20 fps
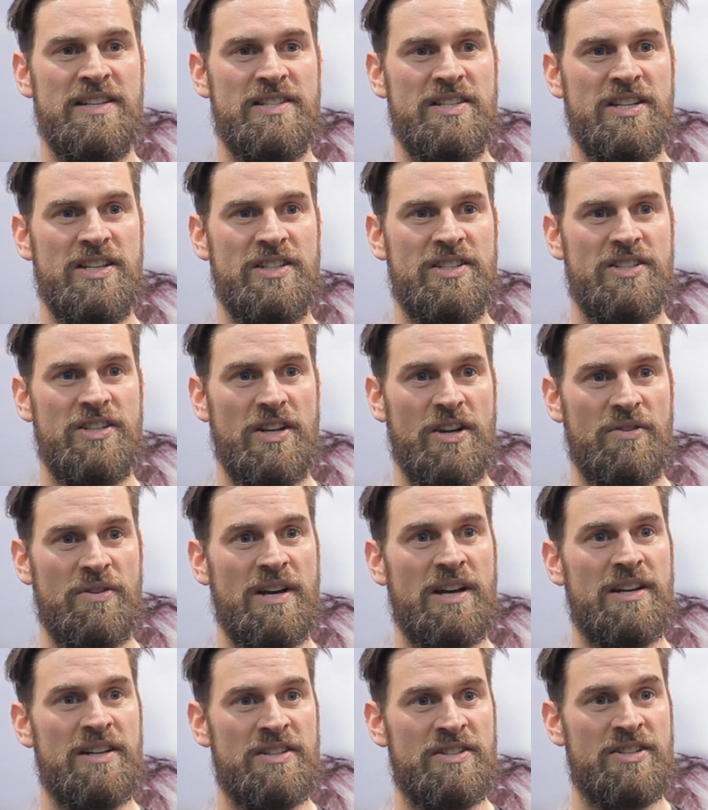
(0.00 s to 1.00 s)
teach
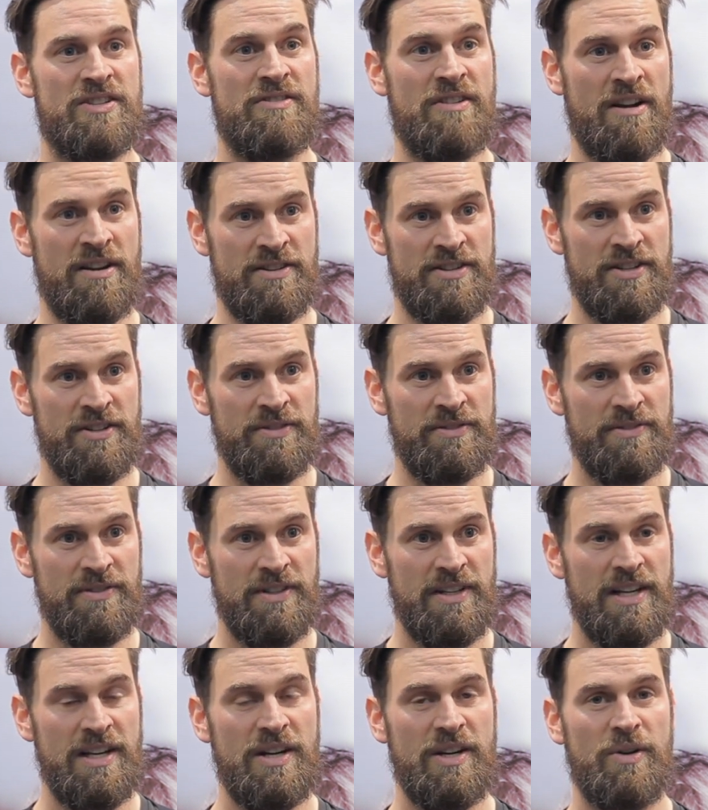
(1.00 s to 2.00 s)
yoga in Toronto,
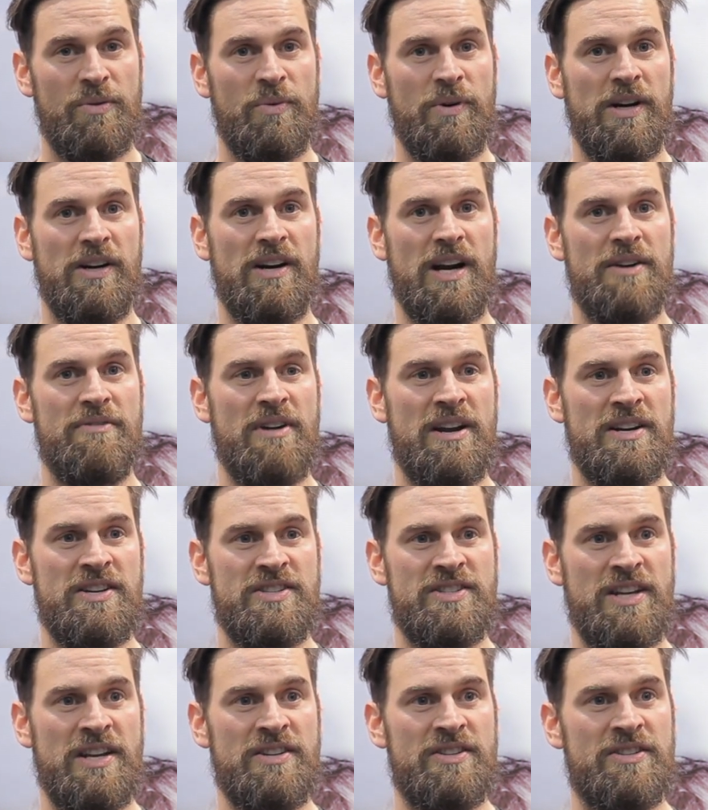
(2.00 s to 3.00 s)
where I run a
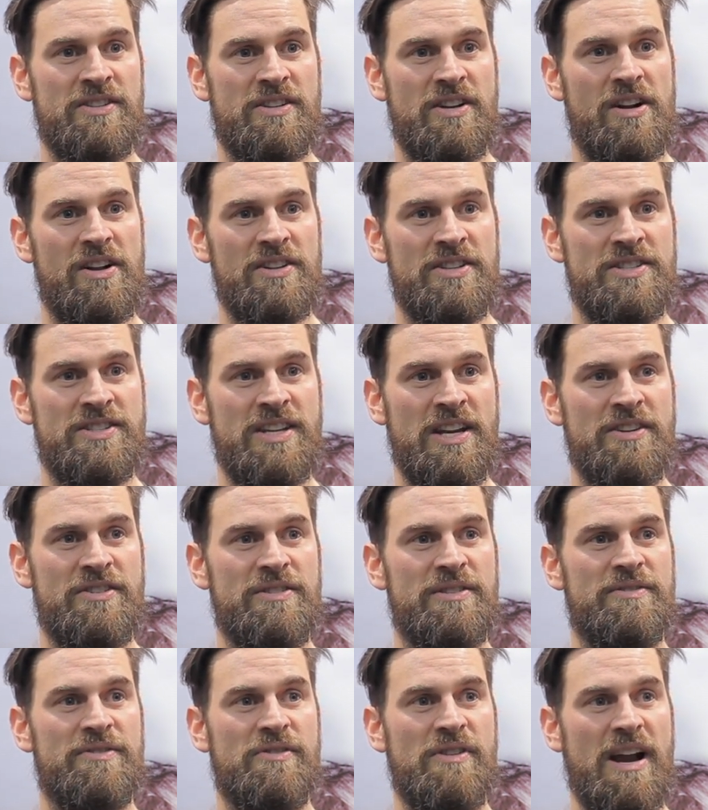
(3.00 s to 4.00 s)
center called
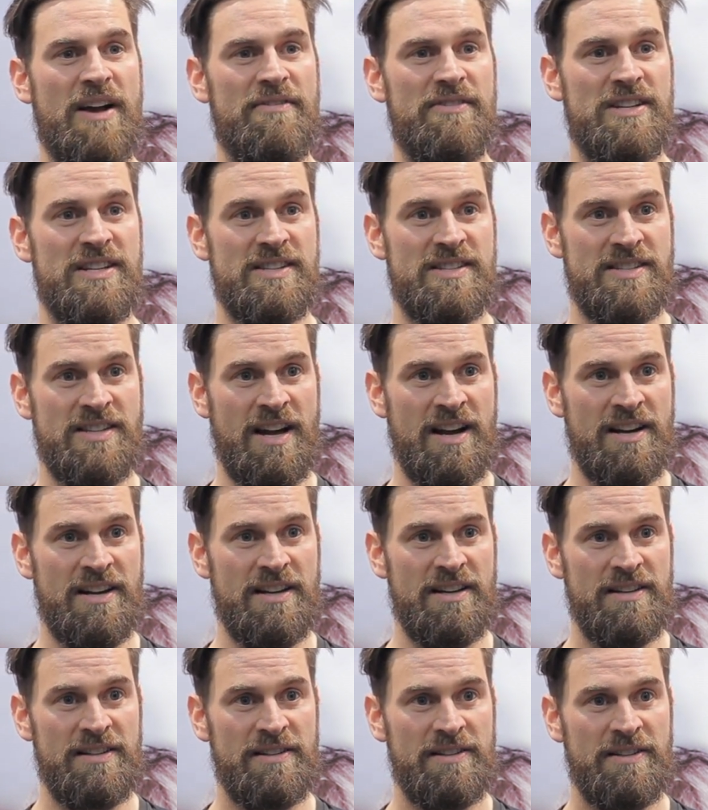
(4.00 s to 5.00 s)
Center of Gravity
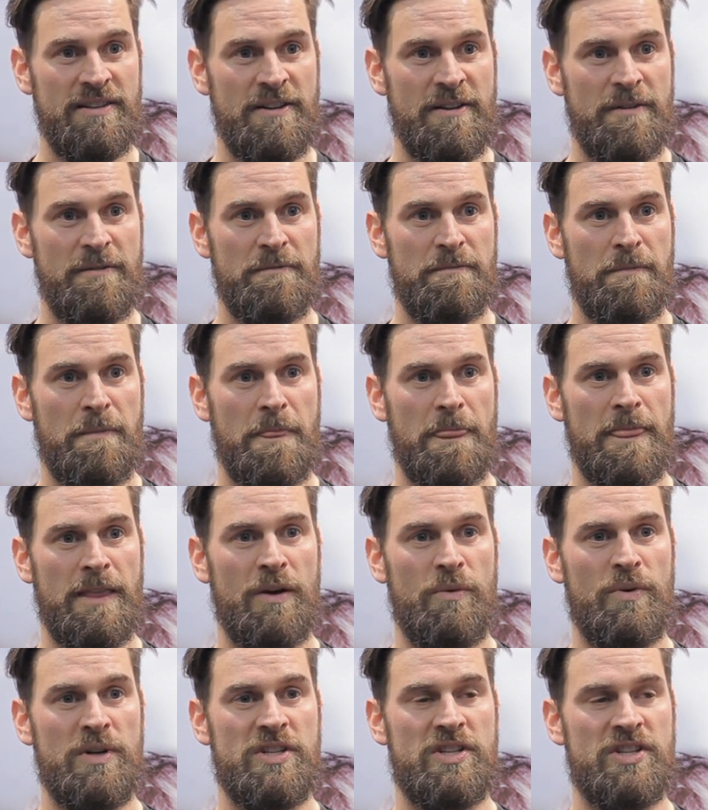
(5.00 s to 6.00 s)
Sangha,
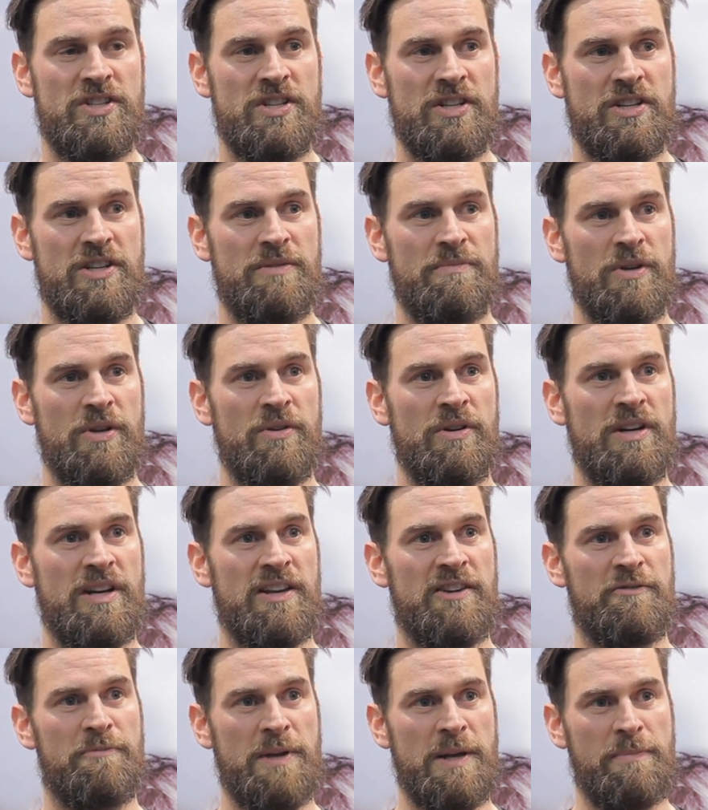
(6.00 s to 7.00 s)
which is a
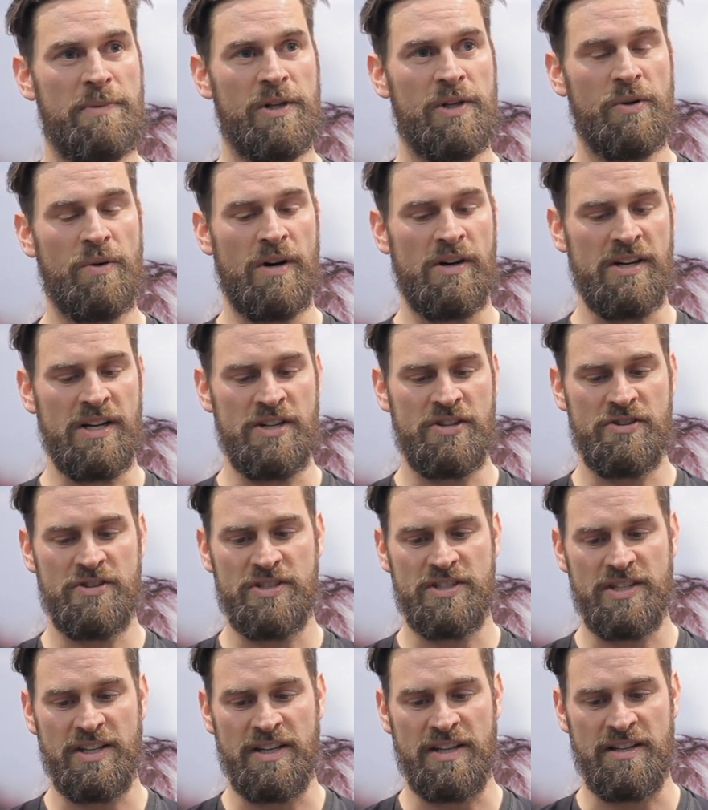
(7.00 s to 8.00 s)
community of people who are
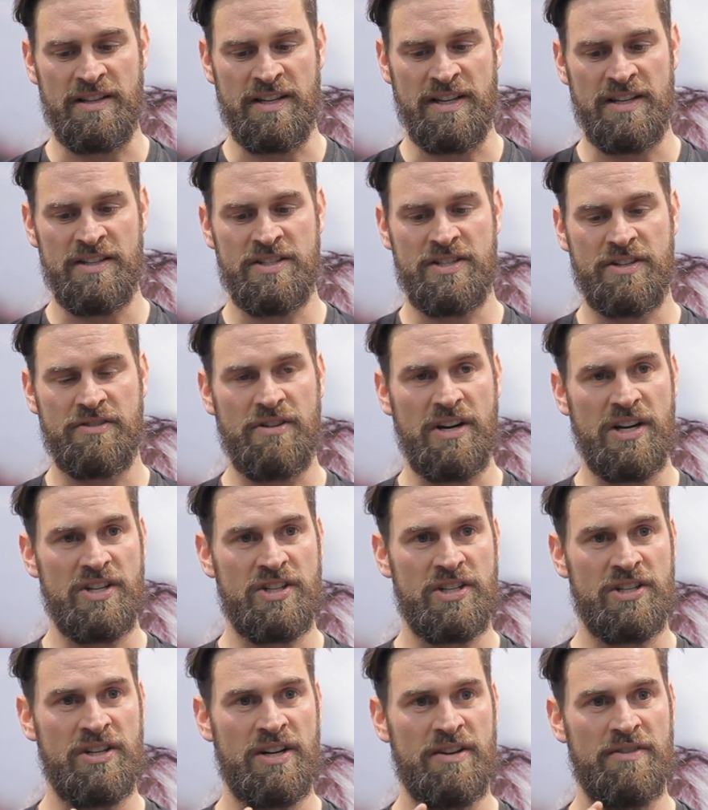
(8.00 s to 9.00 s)
interested in the
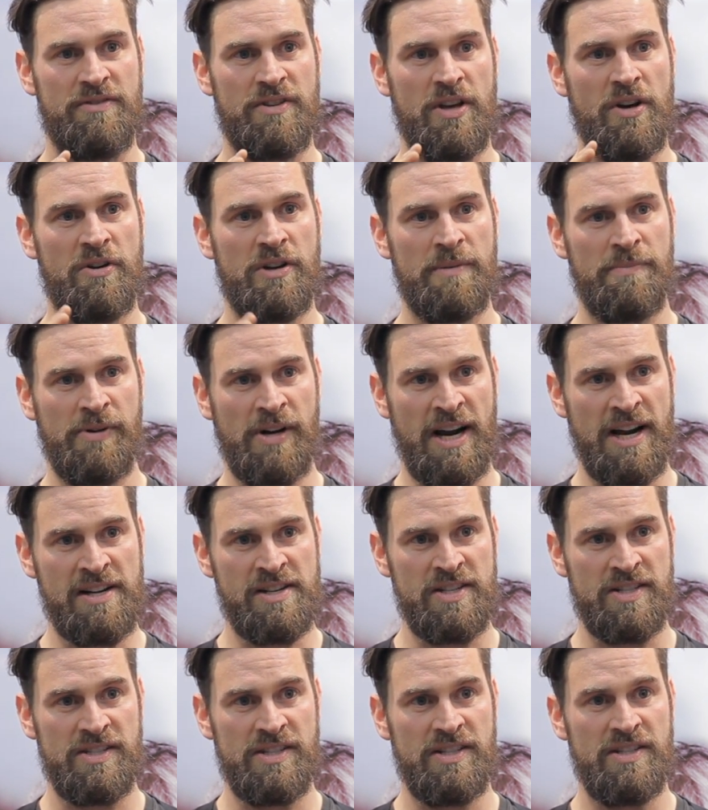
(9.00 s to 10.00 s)
integration of yoga
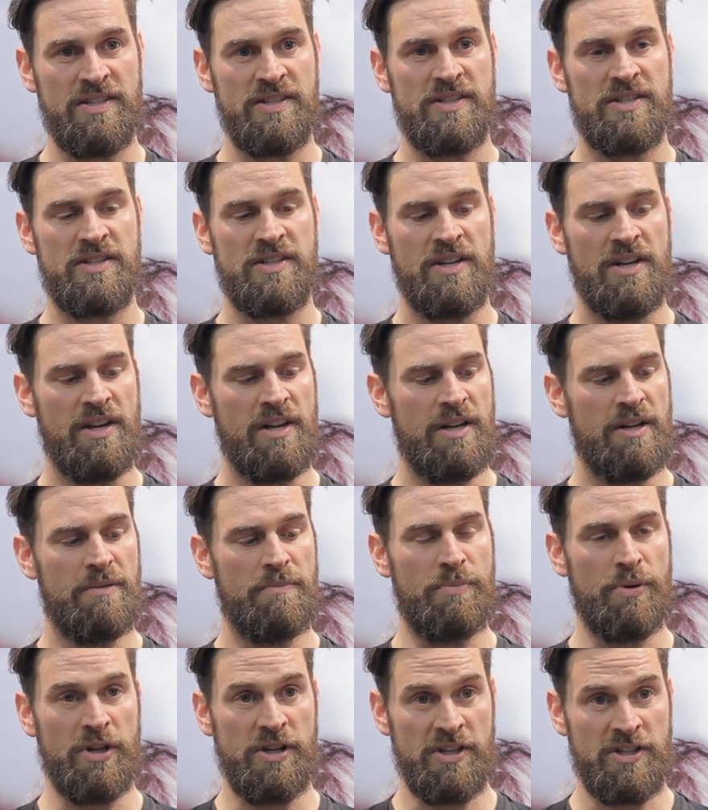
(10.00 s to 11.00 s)
practices,
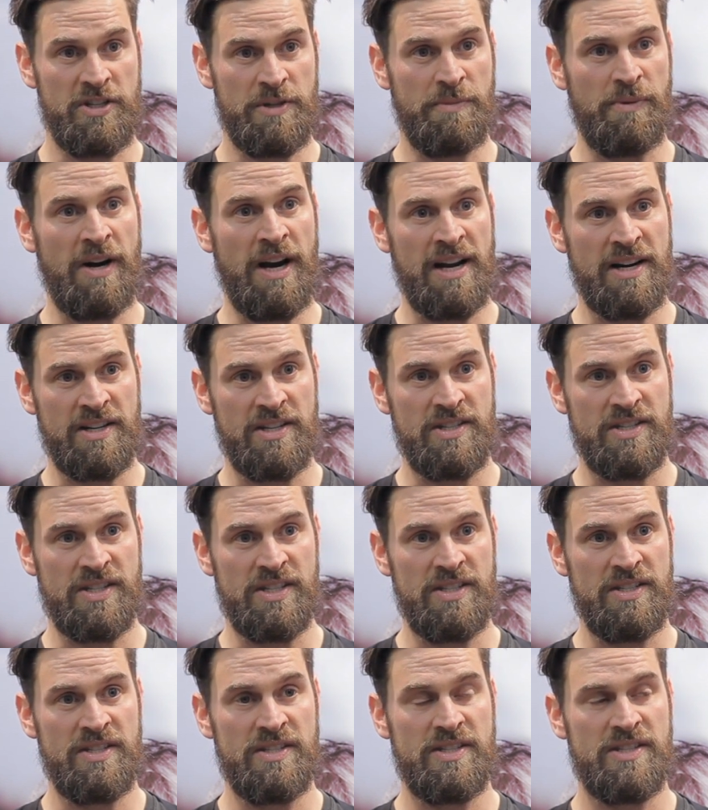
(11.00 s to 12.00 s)
Buddhist
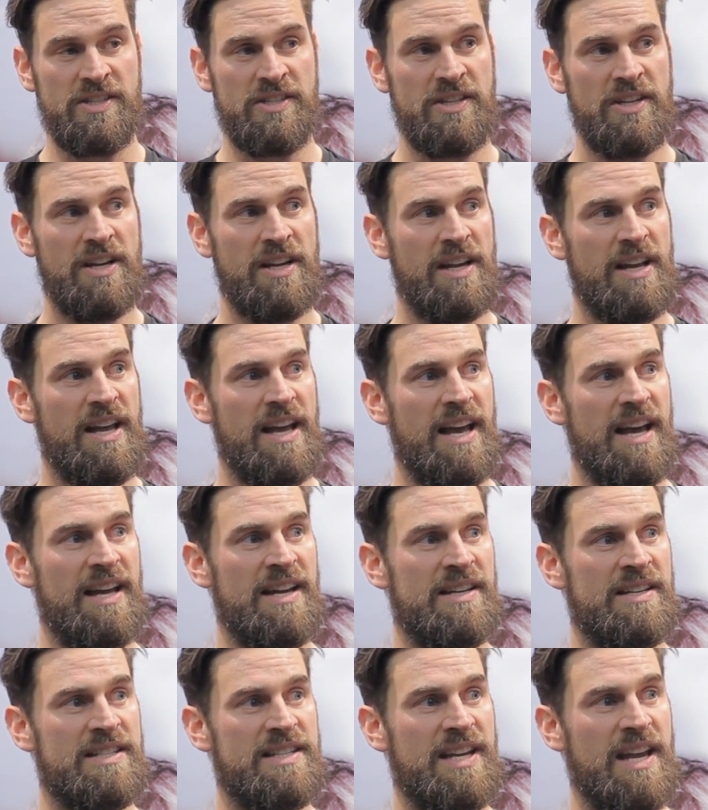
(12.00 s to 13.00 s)
practices,
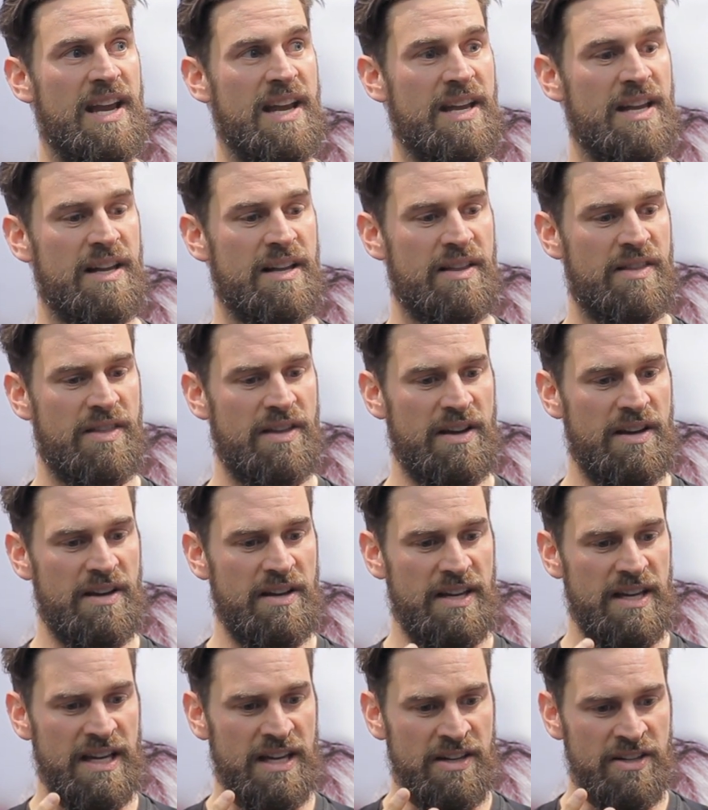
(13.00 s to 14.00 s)
and taking
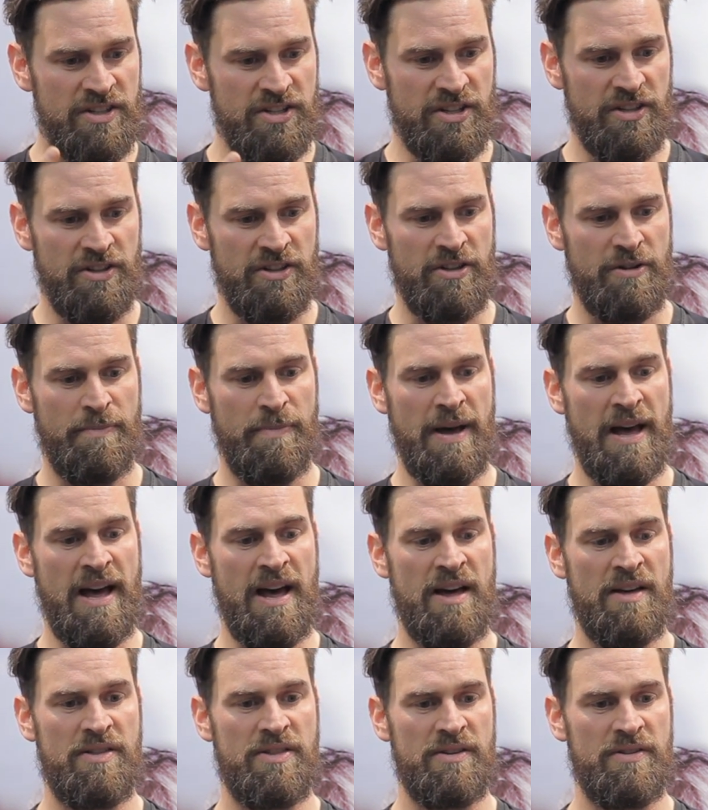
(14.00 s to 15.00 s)
the internal
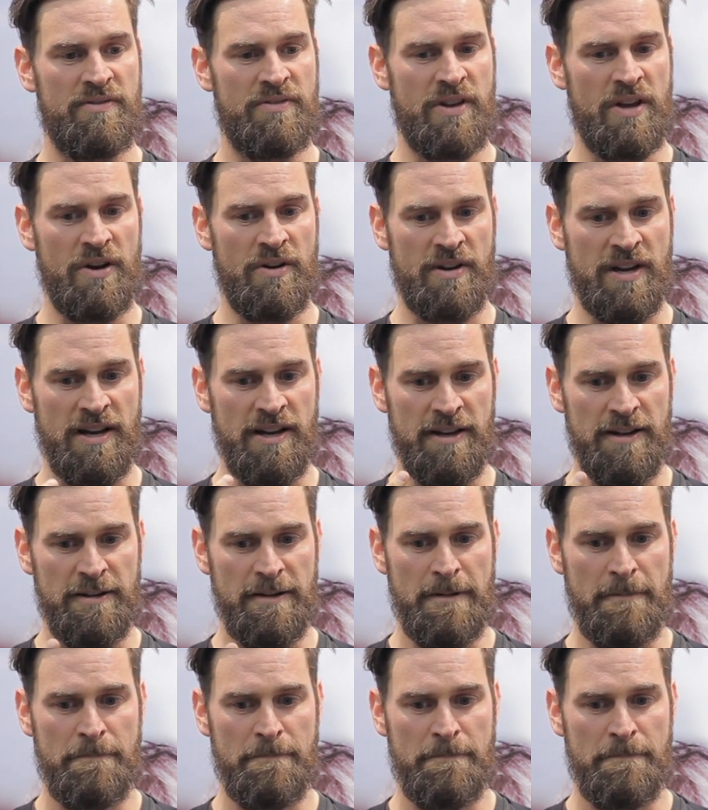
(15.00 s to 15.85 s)
path of yoga